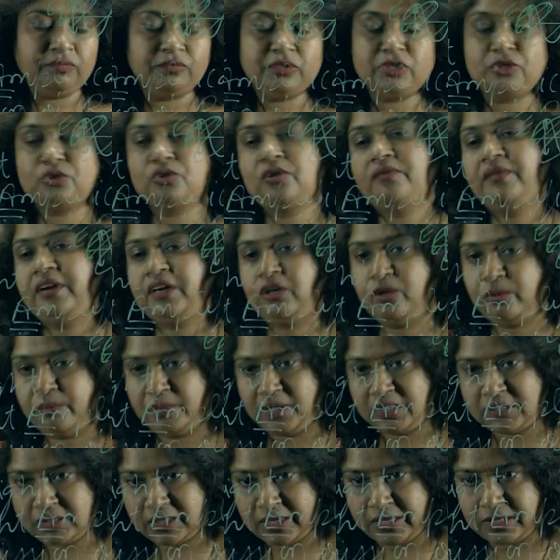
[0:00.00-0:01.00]
which is of
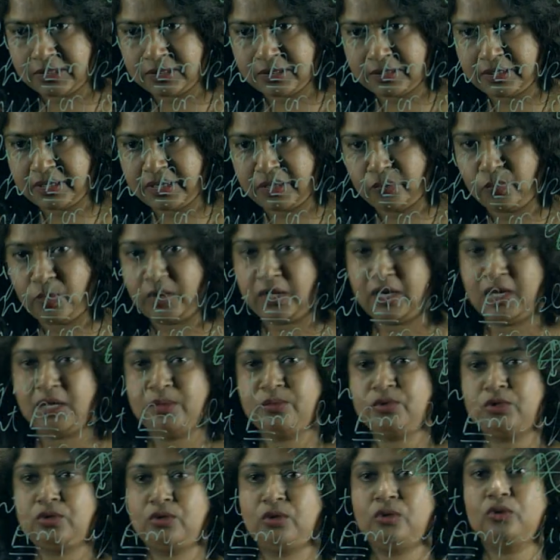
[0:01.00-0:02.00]
atomic size like 1
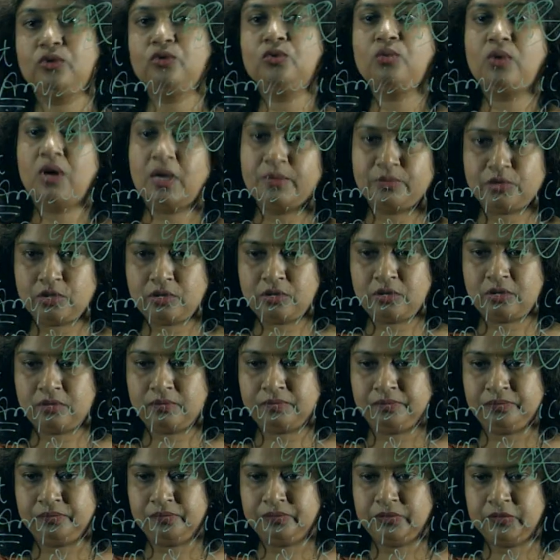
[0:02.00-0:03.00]
Armstrong, 2 Armstrong,
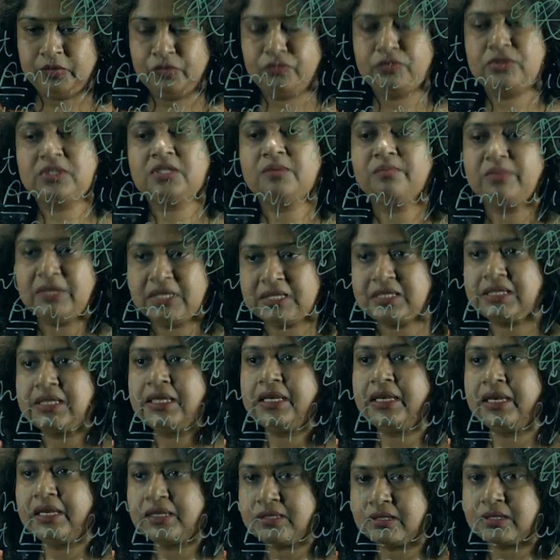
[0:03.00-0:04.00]
for simplicity
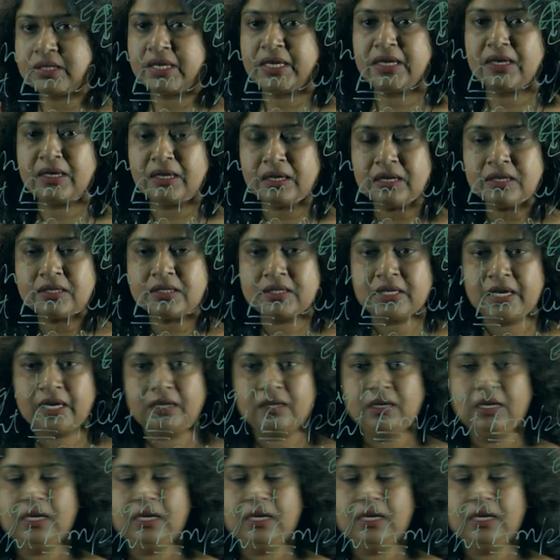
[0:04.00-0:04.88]
let us try and understand